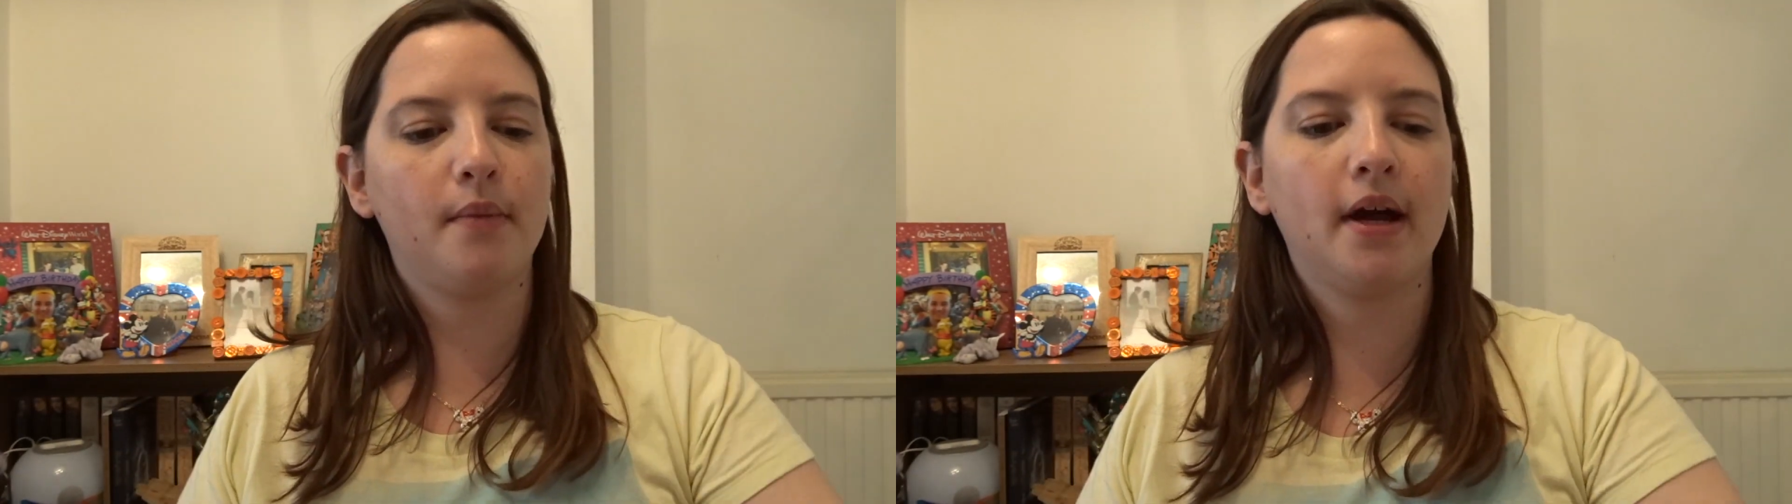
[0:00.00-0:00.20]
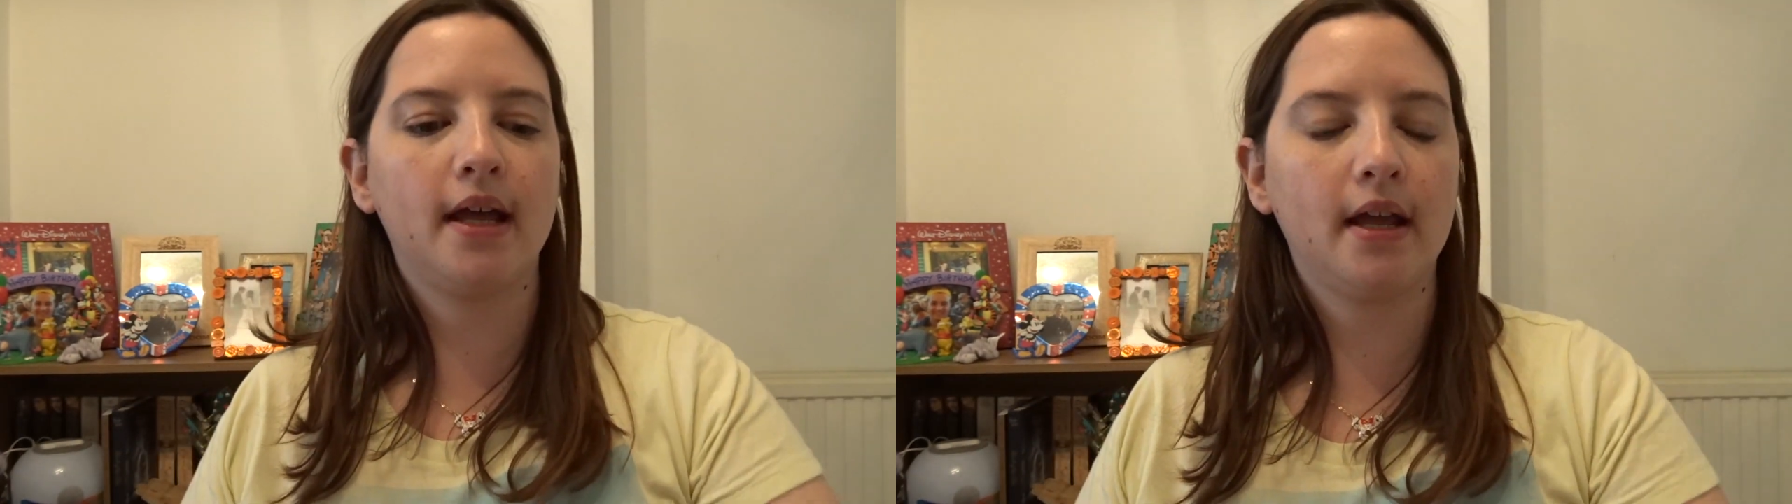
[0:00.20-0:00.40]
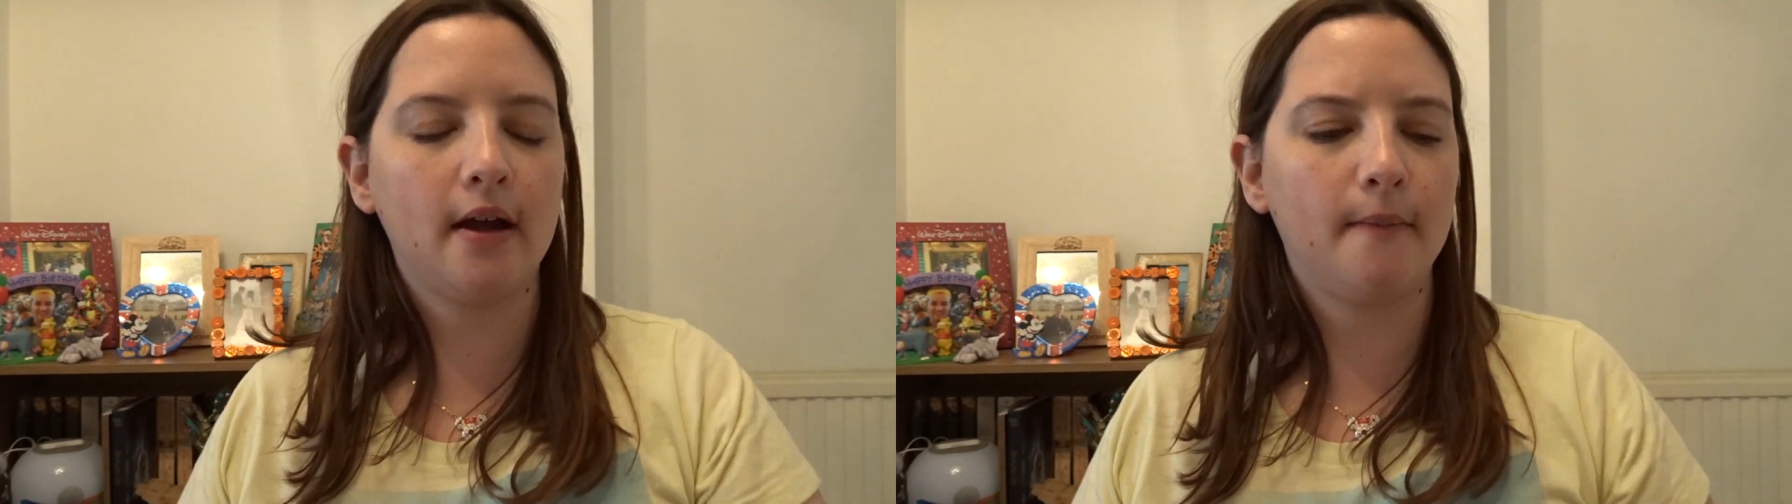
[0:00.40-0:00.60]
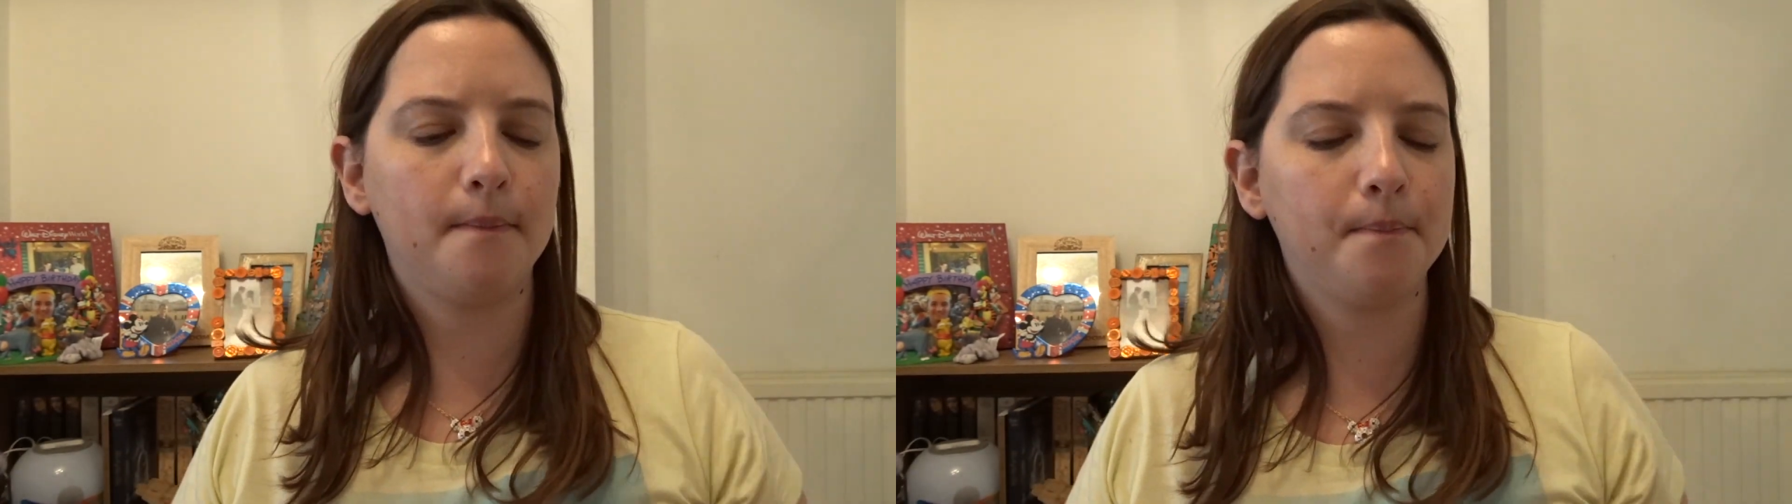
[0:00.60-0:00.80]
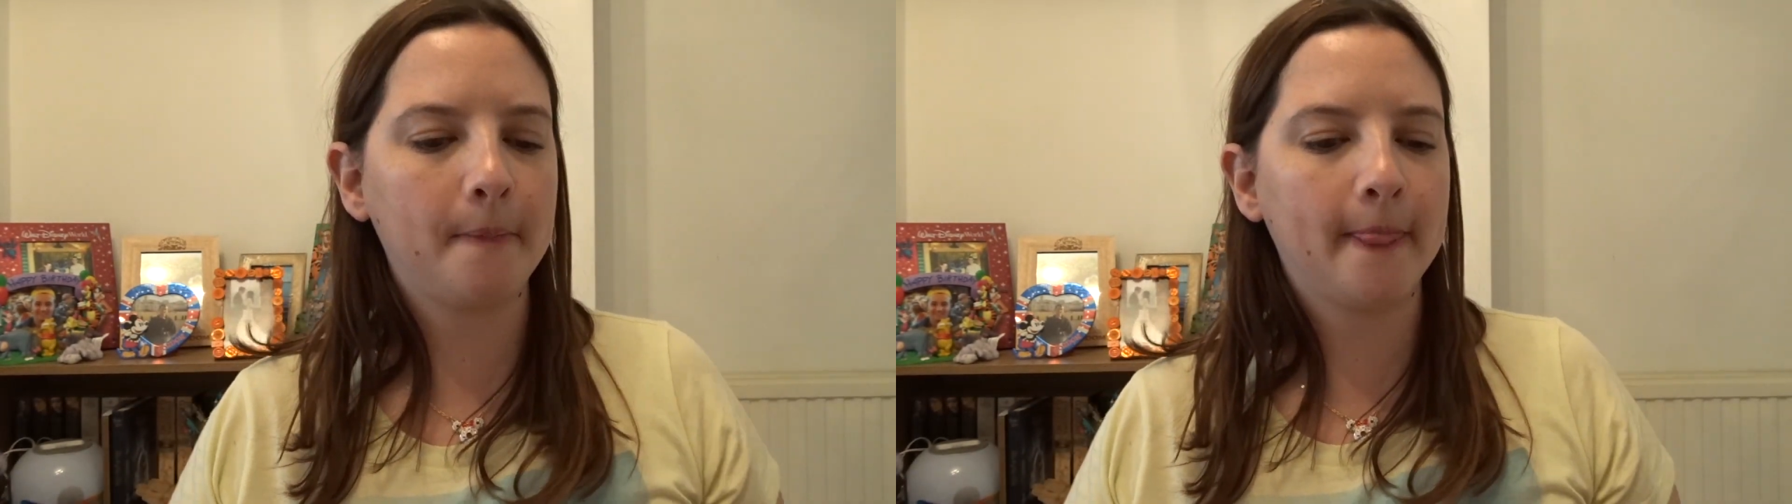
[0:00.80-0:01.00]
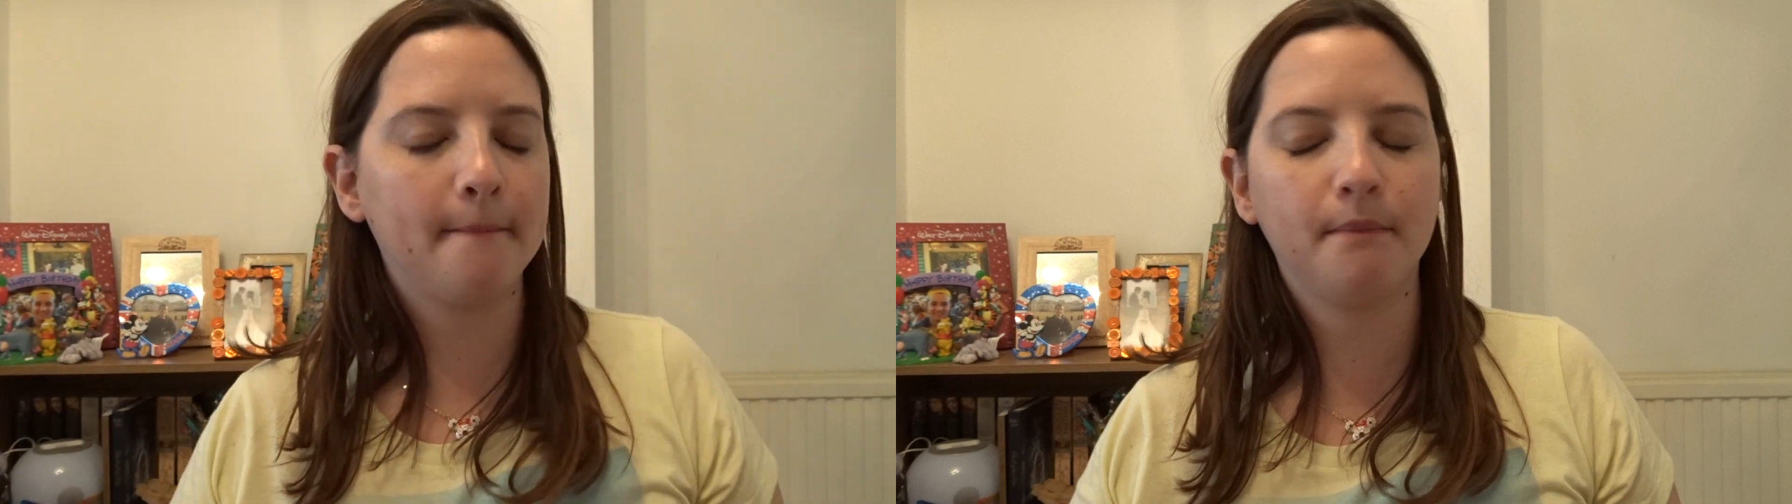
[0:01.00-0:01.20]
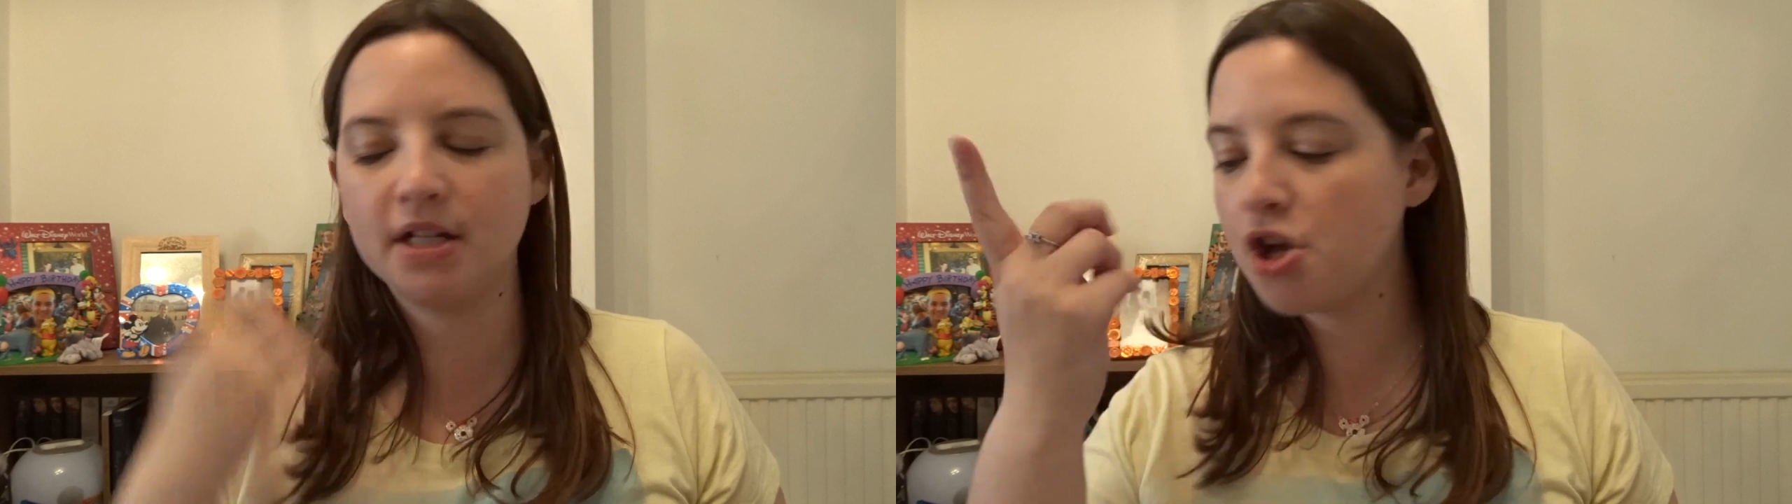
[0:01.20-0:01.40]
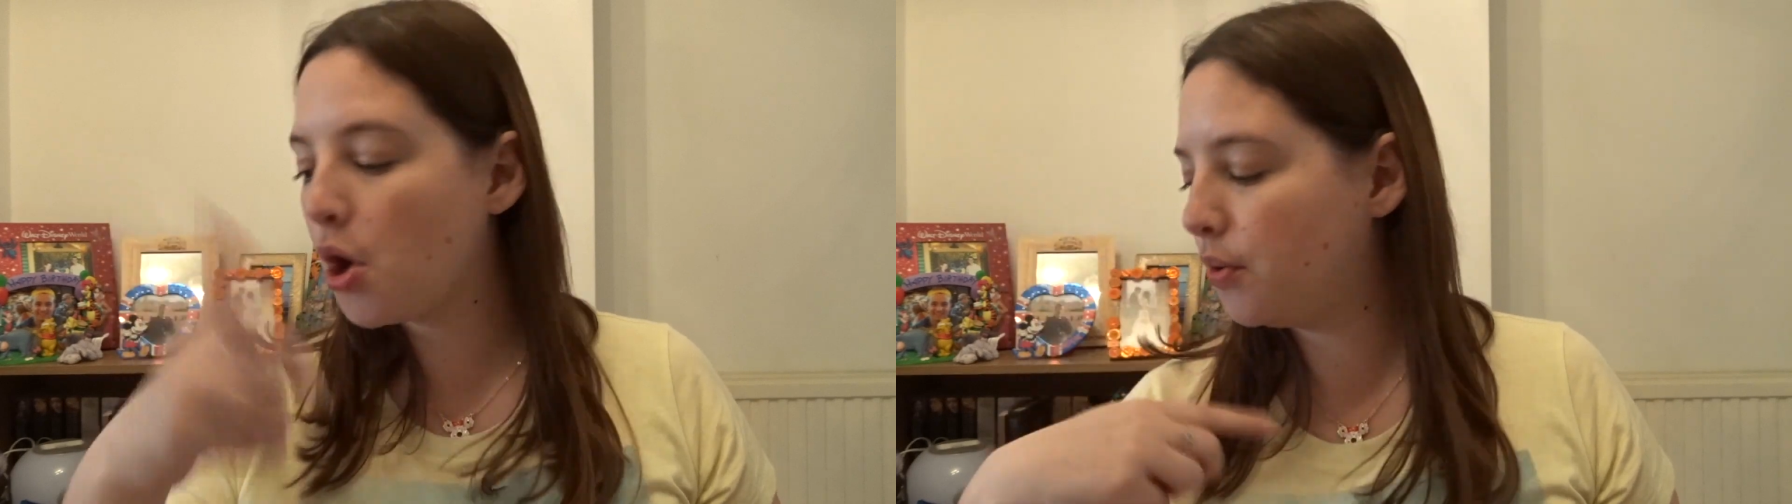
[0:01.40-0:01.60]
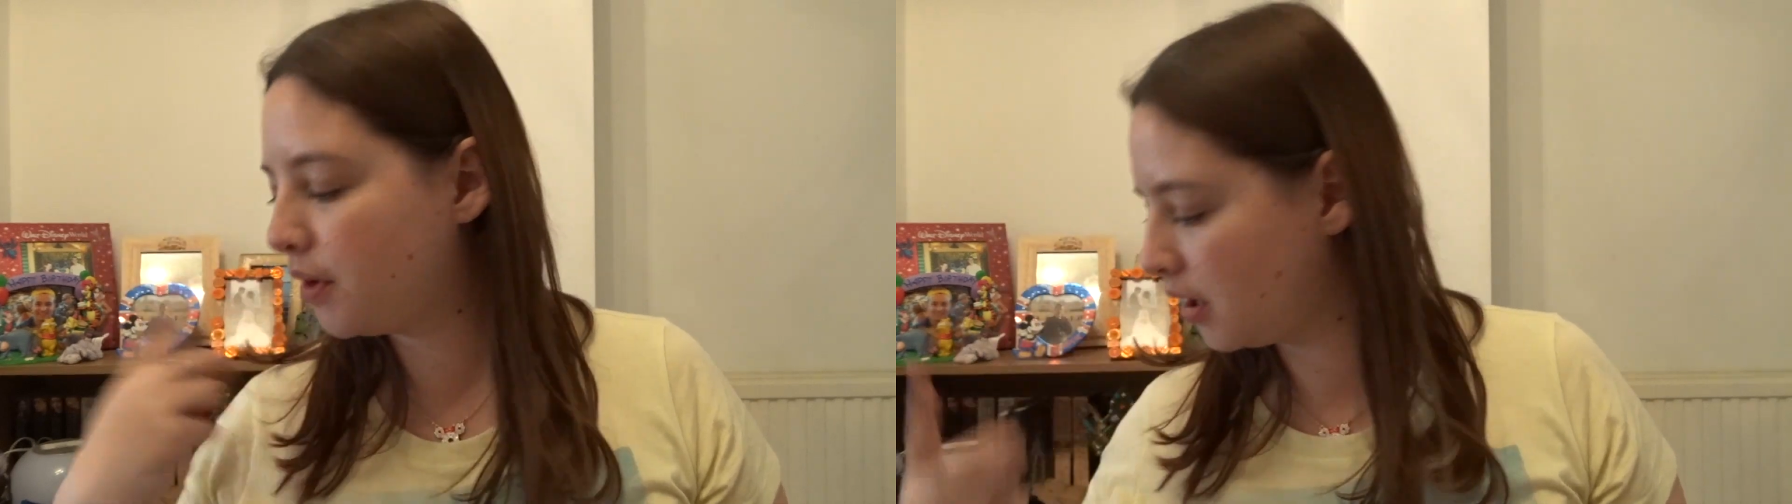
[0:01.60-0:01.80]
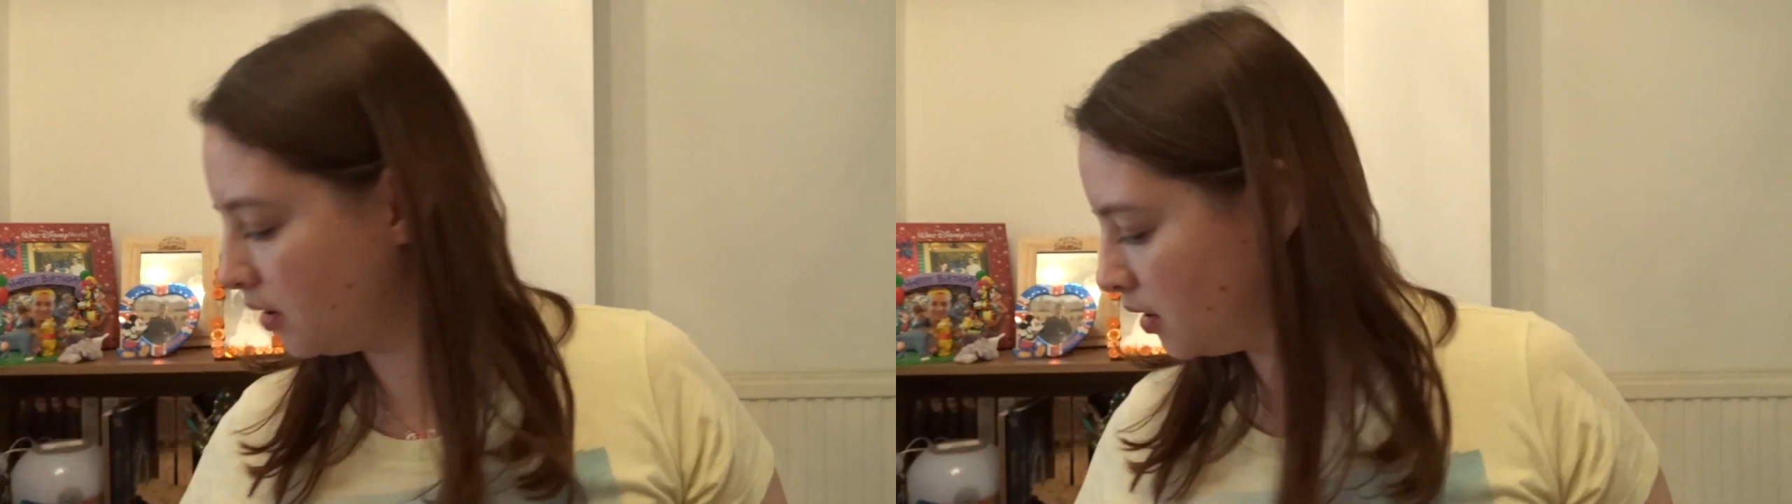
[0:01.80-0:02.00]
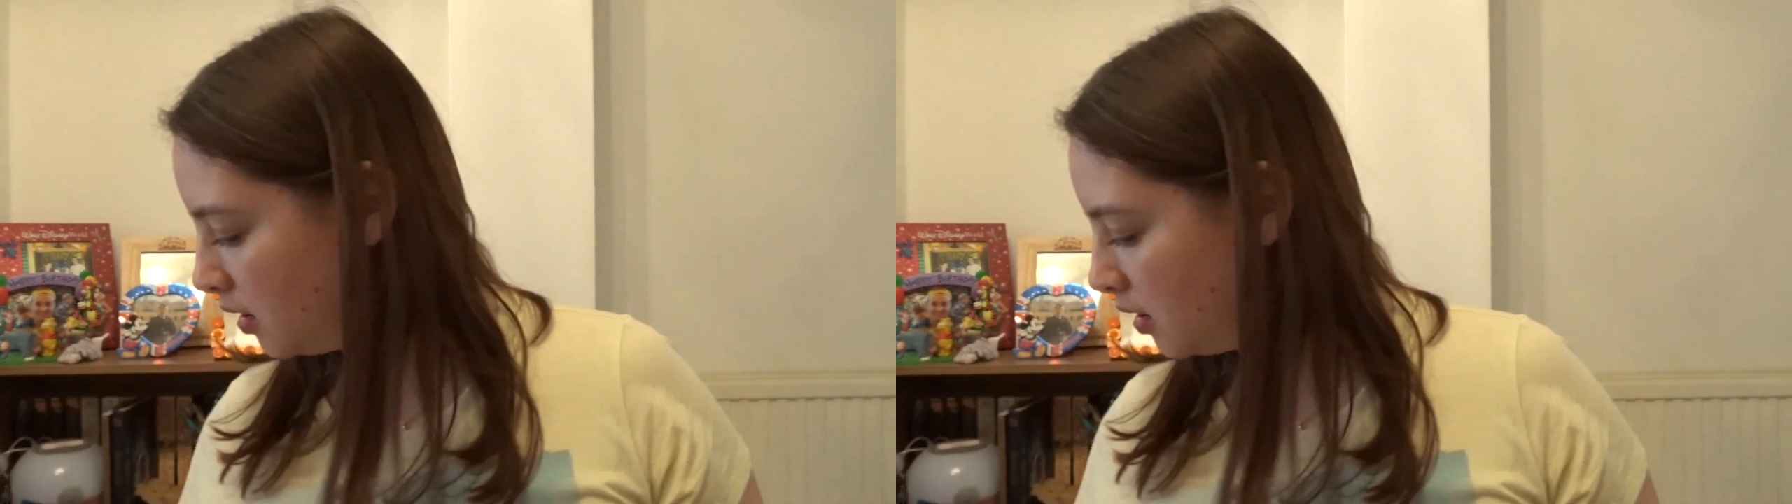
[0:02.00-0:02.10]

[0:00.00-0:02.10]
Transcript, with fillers: my um, my toner.